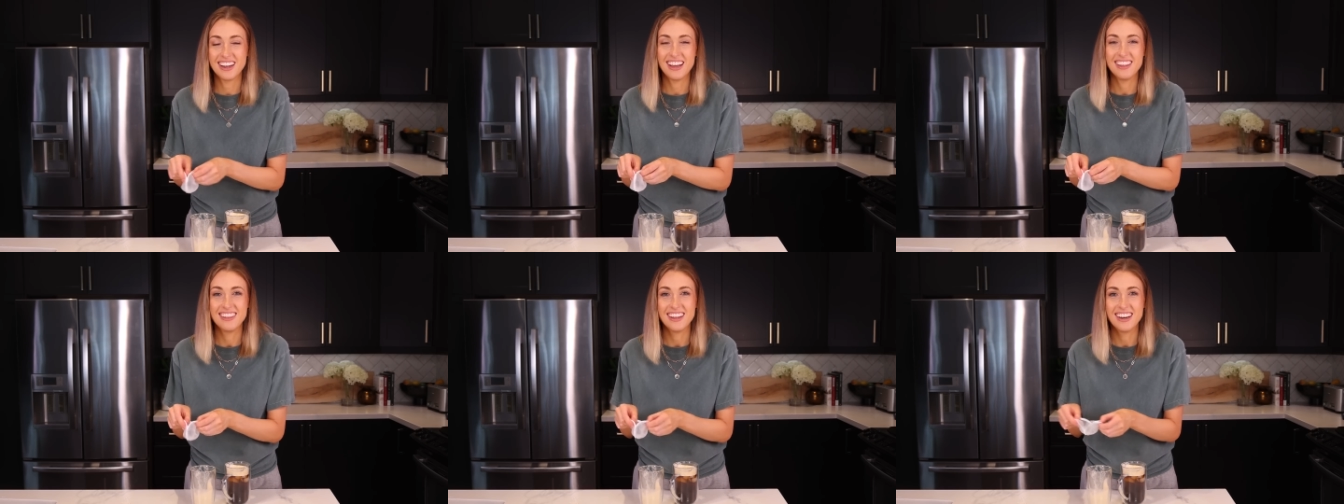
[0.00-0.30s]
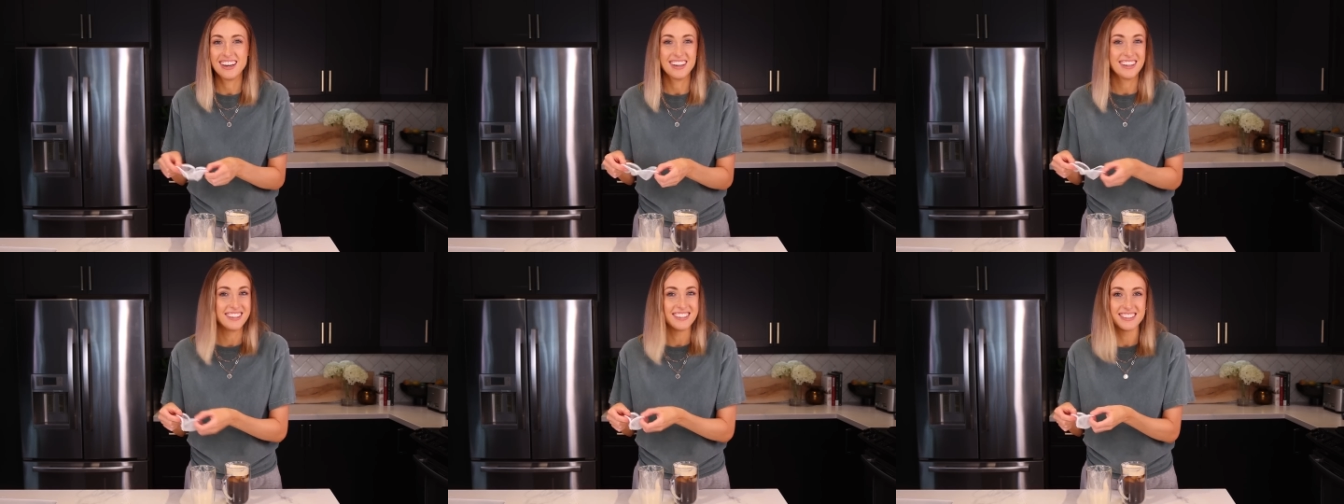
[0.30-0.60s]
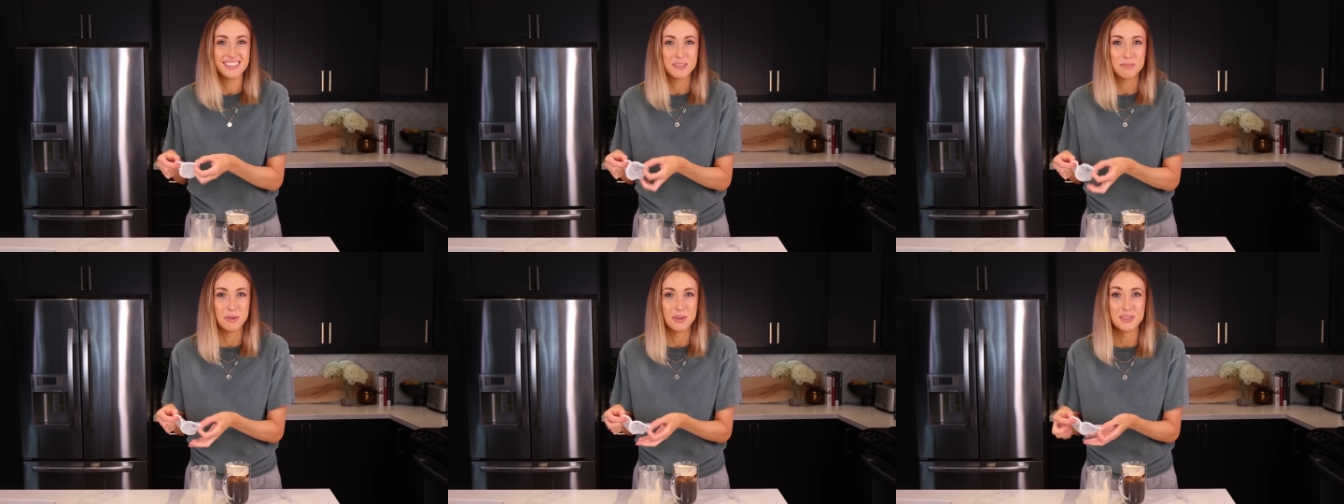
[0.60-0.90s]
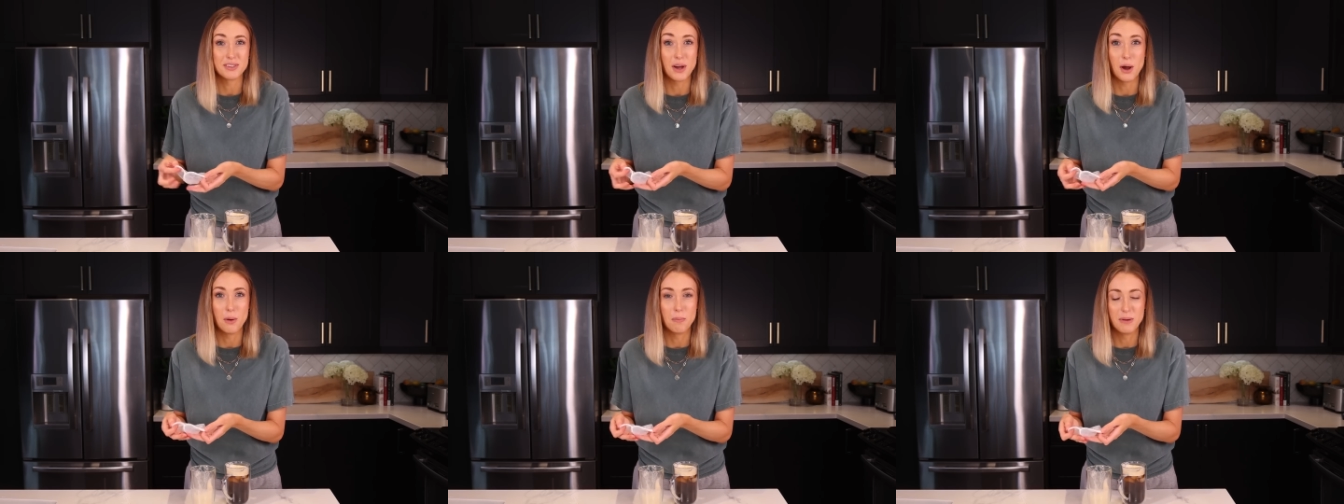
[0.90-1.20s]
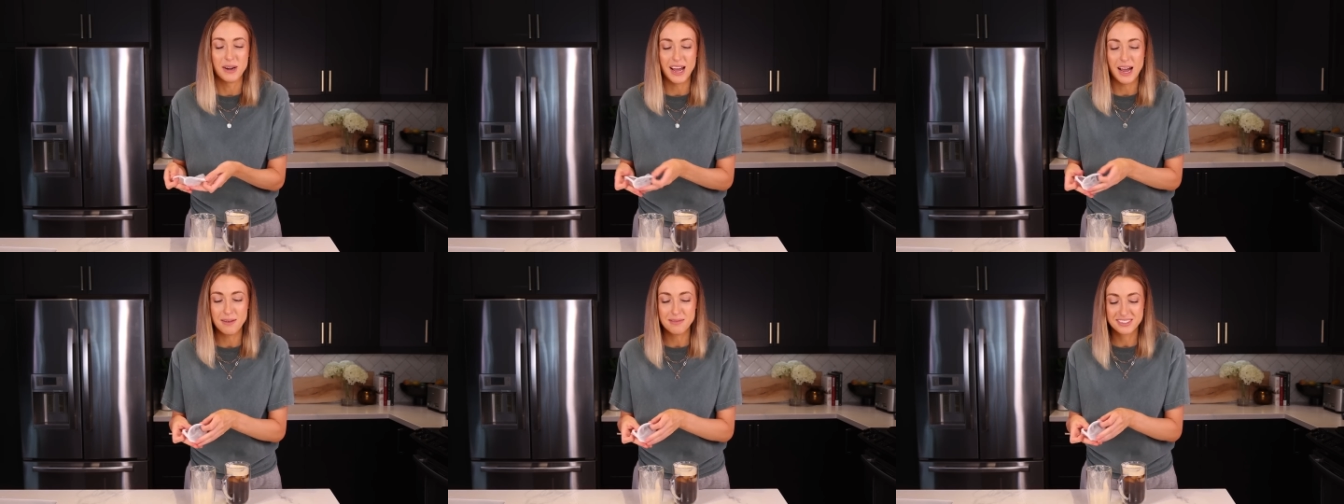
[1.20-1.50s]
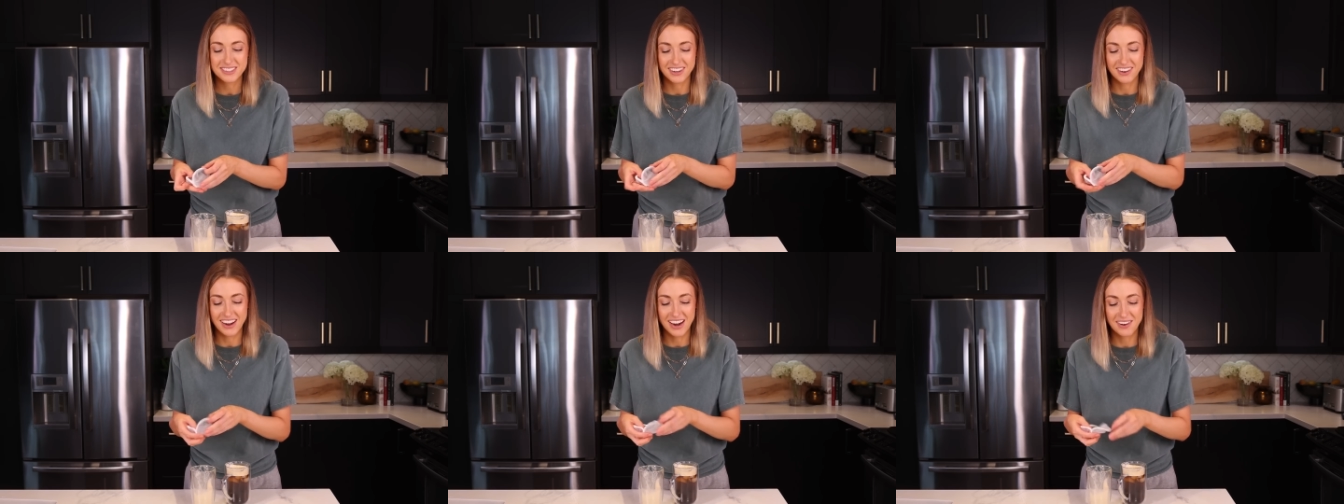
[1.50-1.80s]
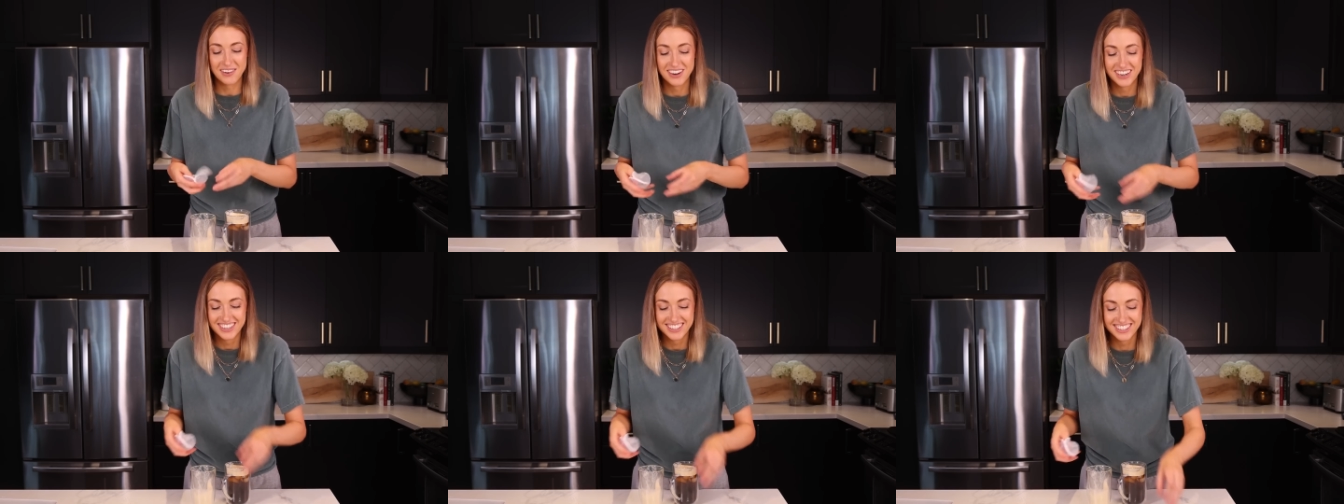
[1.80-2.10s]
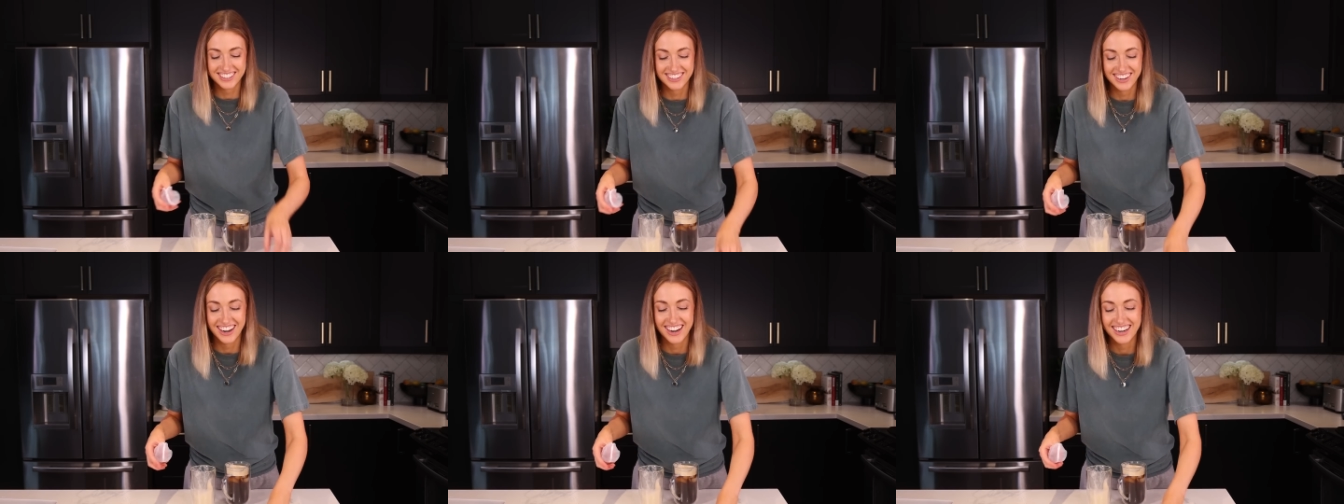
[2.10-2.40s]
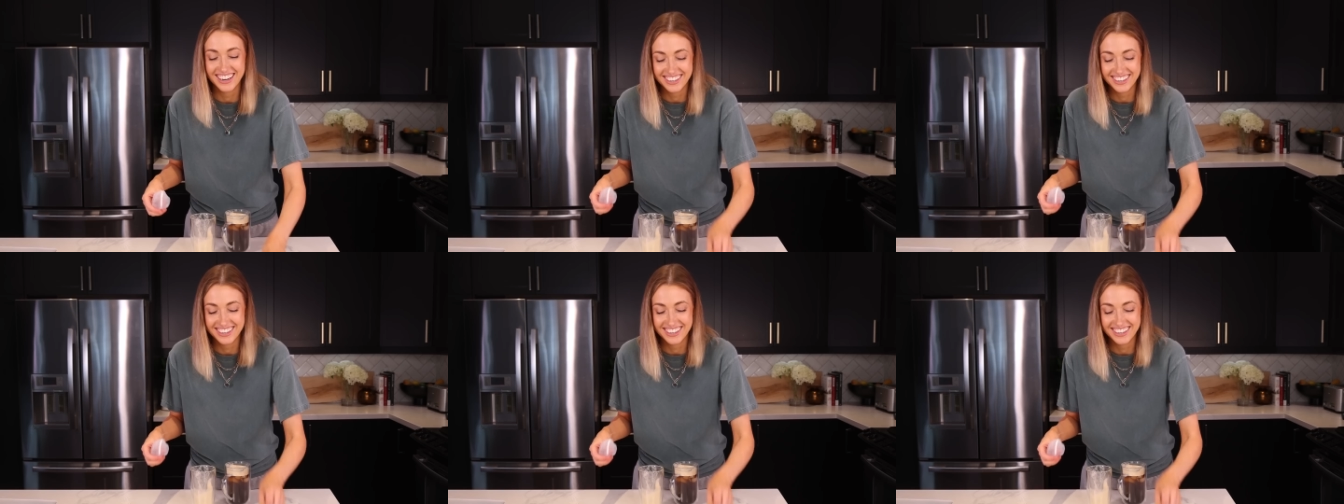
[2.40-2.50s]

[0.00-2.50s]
and then it's supposed to open up. So I want to.